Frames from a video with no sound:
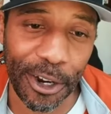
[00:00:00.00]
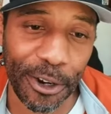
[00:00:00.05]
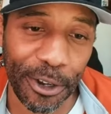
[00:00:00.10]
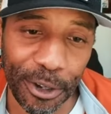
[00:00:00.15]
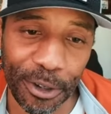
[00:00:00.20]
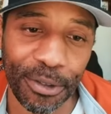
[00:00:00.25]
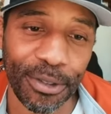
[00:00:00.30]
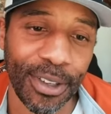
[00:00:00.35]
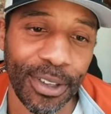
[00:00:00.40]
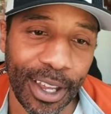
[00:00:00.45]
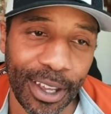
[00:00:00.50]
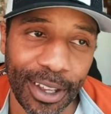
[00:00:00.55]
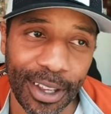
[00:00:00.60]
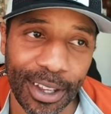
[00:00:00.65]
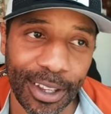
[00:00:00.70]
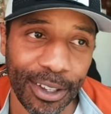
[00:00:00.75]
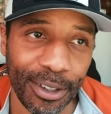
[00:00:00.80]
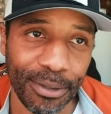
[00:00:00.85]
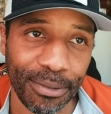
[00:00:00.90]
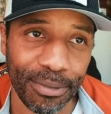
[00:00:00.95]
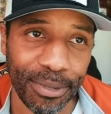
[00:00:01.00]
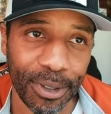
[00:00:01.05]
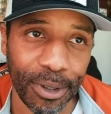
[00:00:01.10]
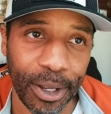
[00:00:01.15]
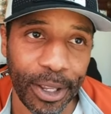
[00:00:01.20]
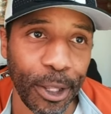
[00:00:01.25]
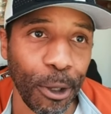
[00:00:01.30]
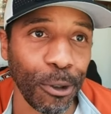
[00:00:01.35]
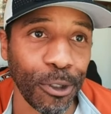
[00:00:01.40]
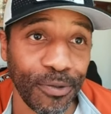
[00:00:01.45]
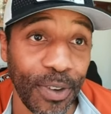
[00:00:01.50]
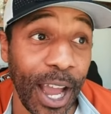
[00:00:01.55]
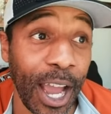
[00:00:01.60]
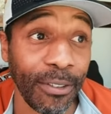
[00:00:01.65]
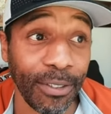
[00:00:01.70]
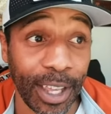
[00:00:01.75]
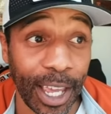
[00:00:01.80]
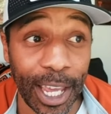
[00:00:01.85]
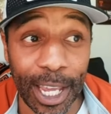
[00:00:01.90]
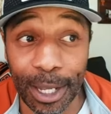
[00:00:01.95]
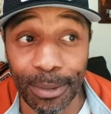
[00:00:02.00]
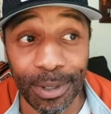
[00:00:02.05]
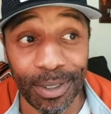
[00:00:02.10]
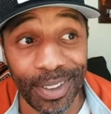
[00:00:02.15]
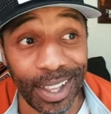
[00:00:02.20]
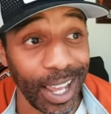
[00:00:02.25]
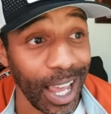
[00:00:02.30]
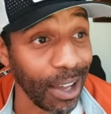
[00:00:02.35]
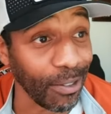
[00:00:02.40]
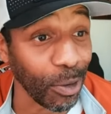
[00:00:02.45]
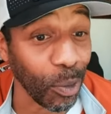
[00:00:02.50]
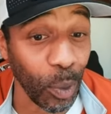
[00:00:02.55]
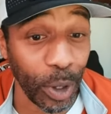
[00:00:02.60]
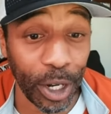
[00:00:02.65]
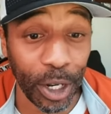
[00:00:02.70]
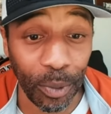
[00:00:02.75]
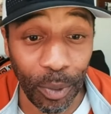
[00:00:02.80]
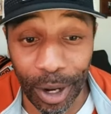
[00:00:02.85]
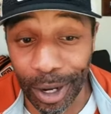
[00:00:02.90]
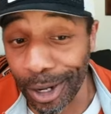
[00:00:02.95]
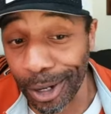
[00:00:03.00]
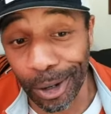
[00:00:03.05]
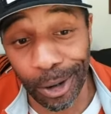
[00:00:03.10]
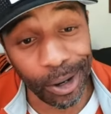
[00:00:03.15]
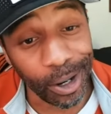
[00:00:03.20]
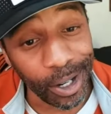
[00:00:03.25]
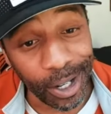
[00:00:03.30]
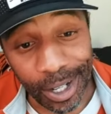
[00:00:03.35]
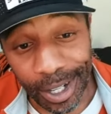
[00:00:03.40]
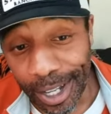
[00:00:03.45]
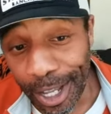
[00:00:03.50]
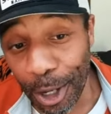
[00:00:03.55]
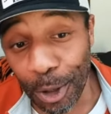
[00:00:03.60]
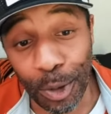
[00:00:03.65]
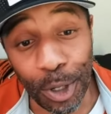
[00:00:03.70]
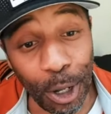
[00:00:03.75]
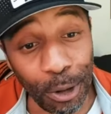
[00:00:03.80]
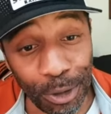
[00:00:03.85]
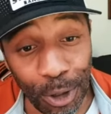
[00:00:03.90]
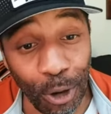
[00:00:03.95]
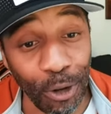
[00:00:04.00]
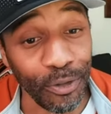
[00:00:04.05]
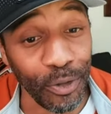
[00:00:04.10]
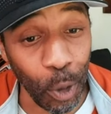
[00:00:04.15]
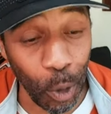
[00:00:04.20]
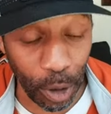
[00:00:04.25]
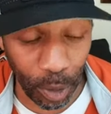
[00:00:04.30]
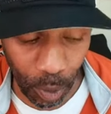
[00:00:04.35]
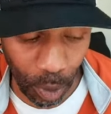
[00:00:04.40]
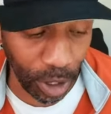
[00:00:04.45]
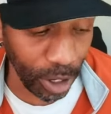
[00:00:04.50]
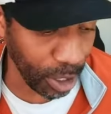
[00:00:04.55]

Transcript: you eh, you in those five games? If they have a winning record, or eh, who knows, go forward and one in